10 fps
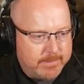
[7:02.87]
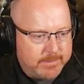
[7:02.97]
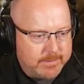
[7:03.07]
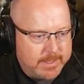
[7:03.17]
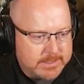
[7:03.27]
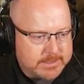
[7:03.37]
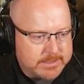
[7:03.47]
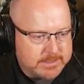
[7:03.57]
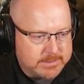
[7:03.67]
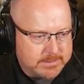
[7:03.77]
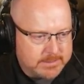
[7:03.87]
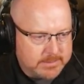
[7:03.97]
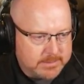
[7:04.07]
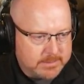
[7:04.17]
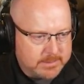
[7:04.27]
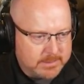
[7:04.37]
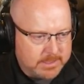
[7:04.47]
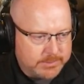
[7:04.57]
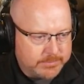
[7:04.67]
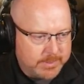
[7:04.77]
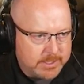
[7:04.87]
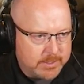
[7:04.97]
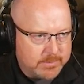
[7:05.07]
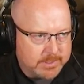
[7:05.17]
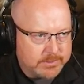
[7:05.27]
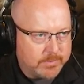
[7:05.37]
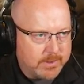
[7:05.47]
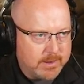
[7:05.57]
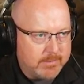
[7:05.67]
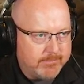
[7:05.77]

let's redo this one.